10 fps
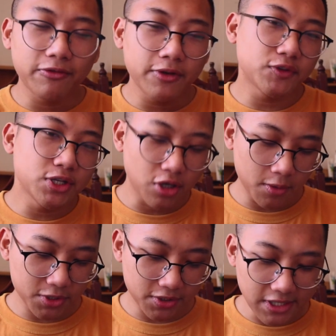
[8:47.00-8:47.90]
15
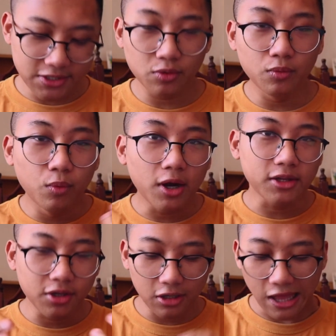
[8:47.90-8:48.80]
options as to
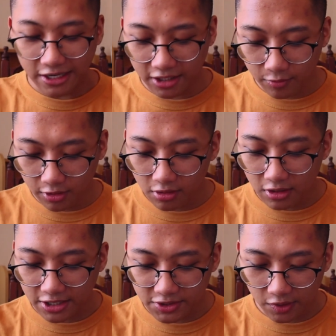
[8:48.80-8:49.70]
what your lining will look like.